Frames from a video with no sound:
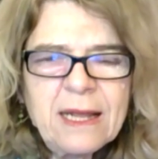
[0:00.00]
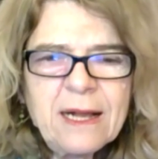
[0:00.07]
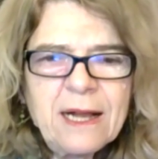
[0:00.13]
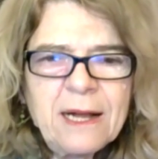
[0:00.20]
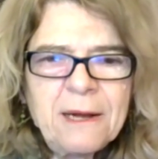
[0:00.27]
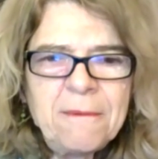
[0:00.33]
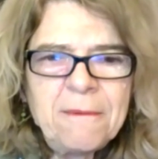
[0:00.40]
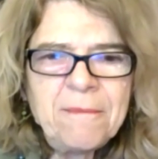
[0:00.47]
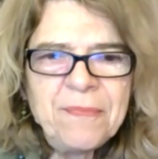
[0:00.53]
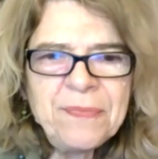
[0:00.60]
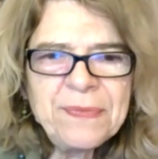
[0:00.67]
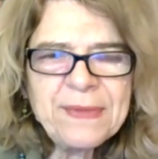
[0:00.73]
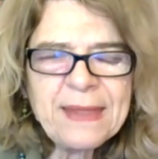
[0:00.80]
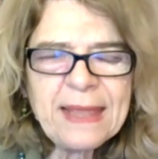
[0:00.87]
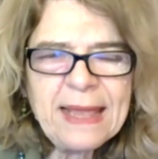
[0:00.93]

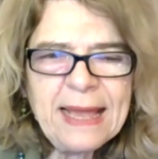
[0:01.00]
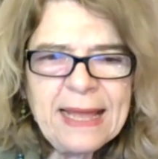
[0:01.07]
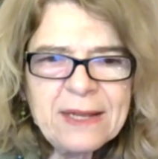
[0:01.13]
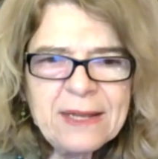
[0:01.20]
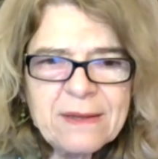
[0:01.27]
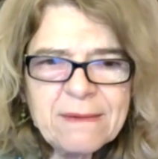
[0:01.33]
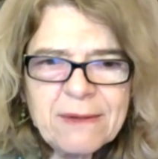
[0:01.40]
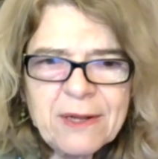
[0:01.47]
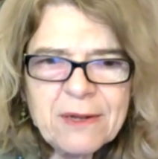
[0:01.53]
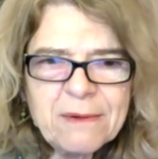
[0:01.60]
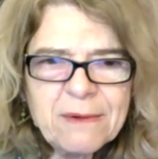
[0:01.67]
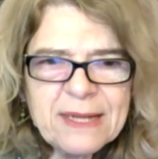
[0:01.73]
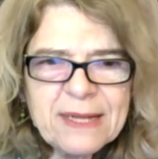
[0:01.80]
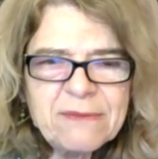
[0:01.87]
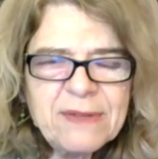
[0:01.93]
And,
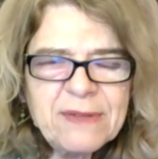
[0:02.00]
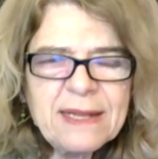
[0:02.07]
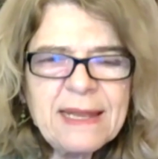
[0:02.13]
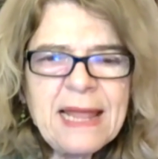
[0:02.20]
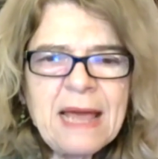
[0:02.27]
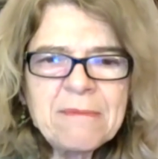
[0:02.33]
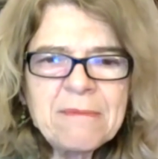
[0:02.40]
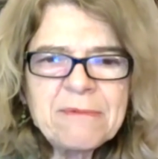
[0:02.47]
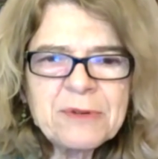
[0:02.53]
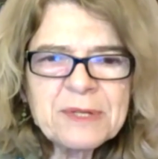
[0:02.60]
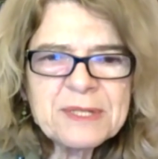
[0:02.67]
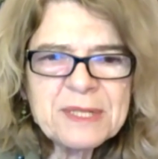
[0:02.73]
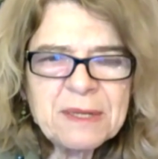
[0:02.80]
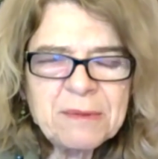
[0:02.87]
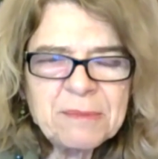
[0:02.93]
look at Vietnam, for
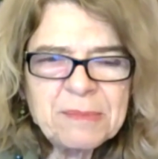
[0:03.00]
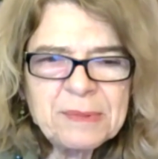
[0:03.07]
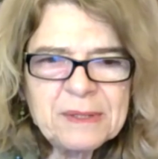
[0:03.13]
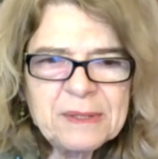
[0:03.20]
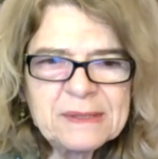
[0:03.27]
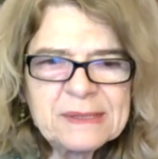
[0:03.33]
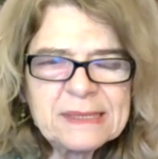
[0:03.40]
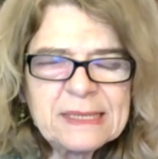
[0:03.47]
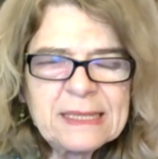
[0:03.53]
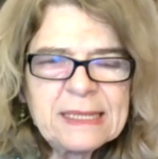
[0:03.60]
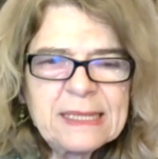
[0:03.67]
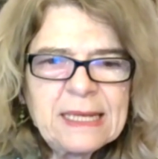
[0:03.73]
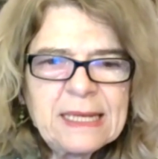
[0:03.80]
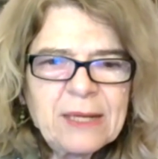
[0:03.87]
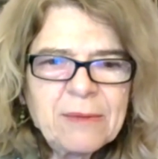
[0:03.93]
example. And
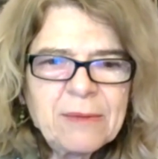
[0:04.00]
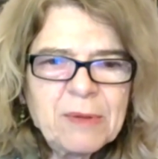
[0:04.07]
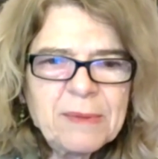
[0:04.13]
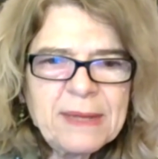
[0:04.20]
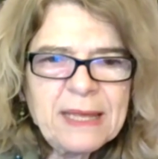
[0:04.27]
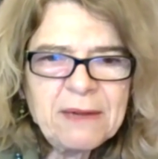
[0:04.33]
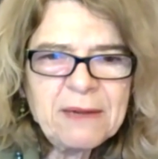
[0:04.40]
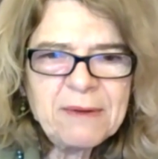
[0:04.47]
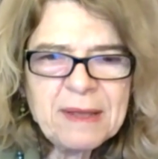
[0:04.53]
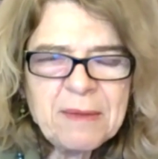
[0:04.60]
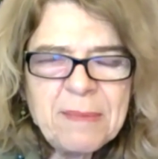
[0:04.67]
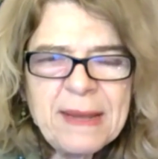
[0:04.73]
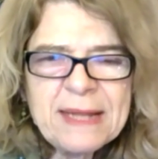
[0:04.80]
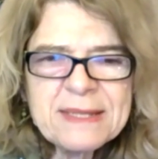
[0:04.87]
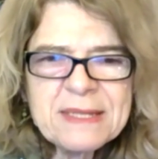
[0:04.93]
we were hearing
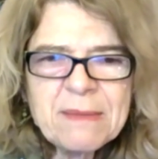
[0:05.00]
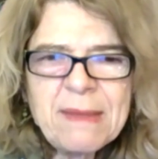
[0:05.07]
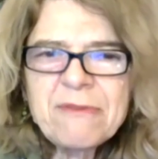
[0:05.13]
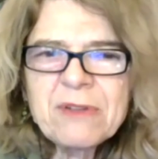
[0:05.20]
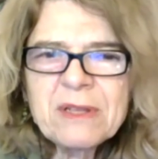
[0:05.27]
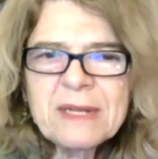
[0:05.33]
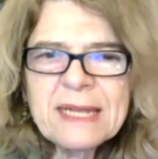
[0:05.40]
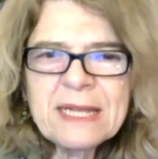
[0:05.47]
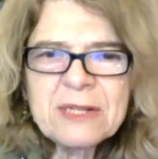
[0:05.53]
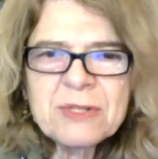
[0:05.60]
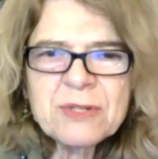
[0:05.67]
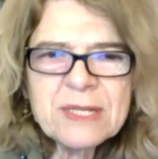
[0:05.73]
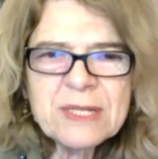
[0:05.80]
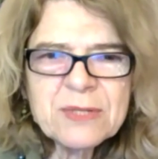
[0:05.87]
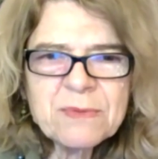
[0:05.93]
about some African
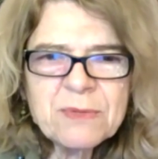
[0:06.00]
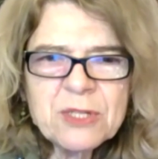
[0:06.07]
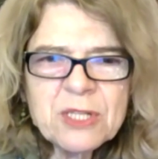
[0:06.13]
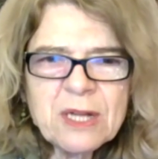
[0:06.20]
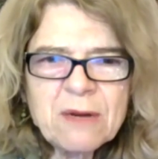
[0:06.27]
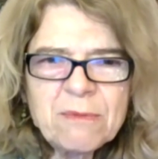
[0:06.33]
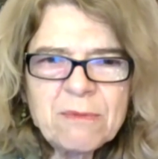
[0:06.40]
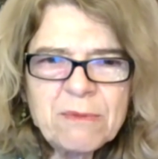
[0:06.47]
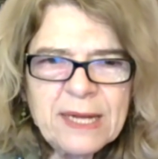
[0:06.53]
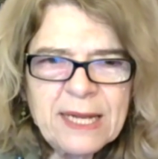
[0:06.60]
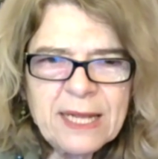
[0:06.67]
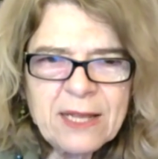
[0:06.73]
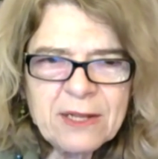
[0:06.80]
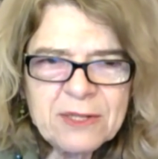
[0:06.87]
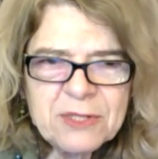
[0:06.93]
countries which are
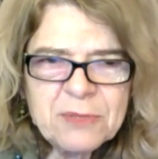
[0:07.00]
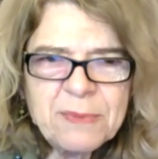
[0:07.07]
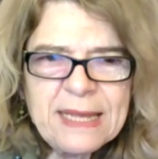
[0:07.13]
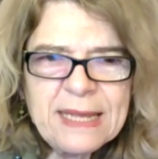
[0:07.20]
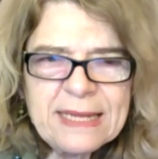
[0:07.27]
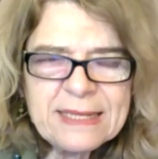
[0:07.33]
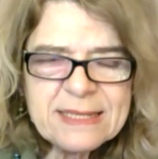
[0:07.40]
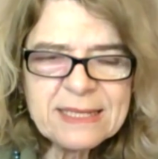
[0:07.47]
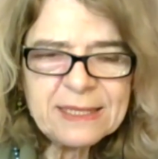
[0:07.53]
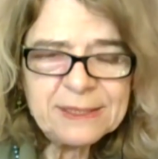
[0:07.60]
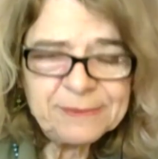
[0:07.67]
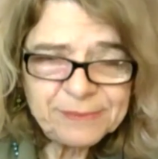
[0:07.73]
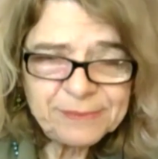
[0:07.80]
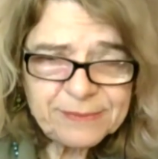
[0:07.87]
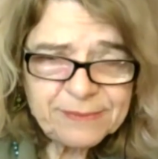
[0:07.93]
really going to be hit.
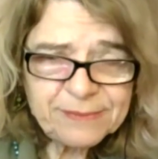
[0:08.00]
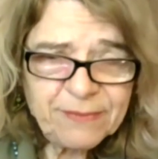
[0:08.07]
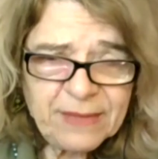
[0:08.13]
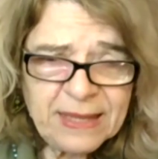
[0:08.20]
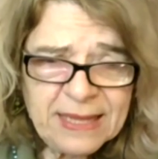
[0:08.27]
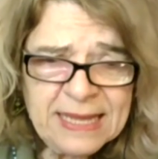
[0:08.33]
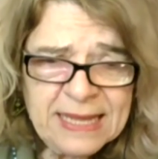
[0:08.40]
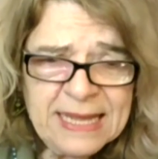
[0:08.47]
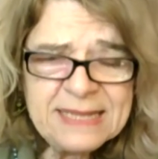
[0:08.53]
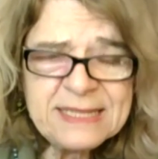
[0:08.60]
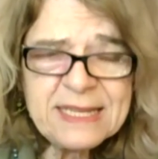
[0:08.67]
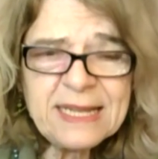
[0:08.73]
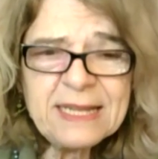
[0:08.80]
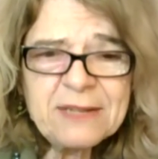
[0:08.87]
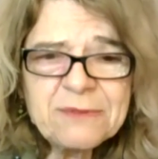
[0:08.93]

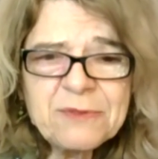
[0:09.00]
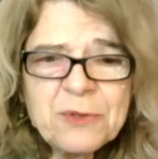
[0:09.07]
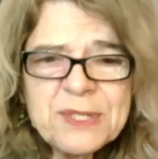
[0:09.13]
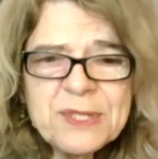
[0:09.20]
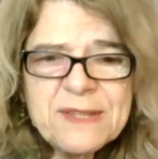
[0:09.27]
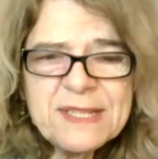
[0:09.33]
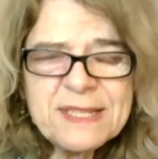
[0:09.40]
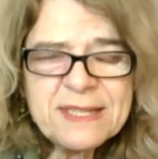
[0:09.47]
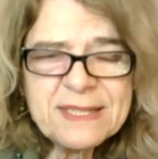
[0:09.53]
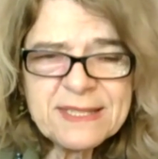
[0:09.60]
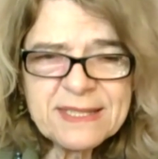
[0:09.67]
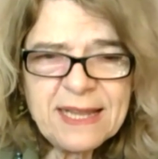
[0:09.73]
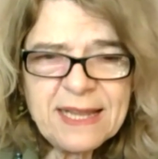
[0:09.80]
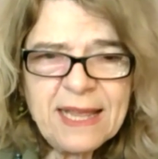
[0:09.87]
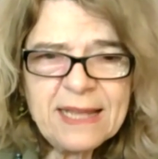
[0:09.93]
And of course, this
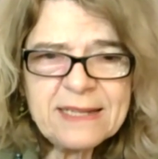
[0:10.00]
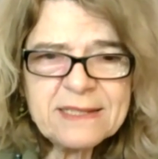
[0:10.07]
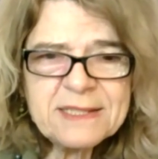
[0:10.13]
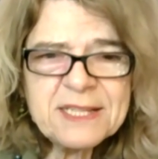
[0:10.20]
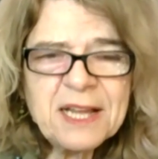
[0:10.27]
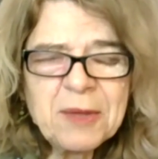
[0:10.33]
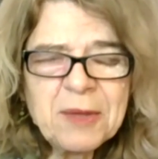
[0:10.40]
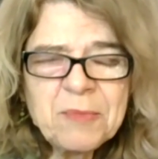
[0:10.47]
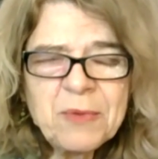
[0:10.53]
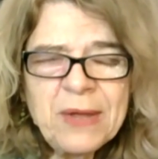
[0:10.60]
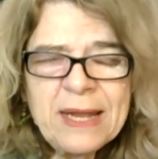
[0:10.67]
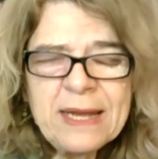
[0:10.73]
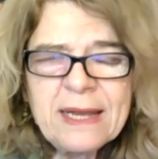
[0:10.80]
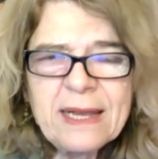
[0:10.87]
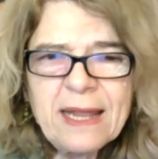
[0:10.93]
is at a time
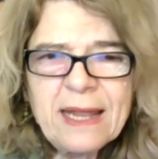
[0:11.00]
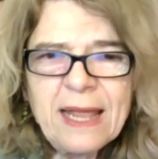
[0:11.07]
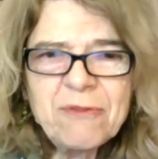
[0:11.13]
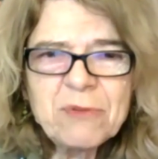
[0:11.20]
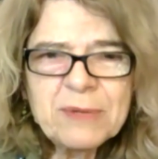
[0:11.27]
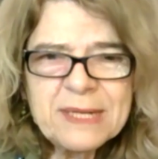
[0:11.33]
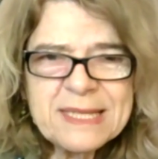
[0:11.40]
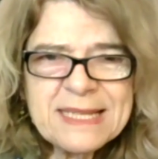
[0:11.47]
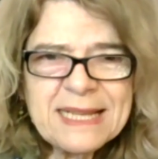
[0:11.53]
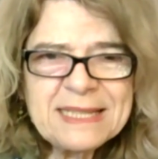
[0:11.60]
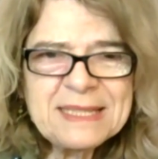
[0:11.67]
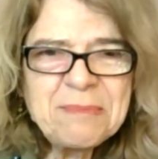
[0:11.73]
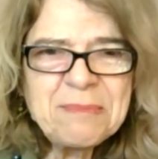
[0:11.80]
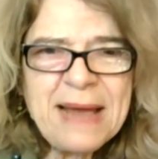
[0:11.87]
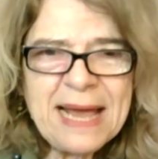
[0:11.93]
when everyone is
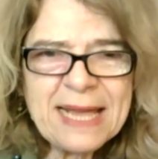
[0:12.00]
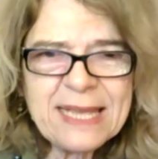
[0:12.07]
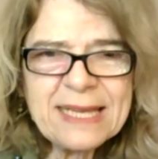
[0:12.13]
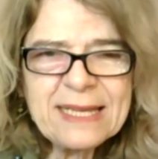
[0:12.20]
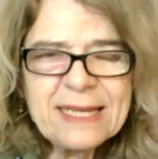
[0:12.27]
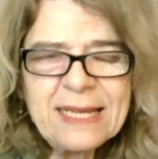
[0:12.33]
cutting back,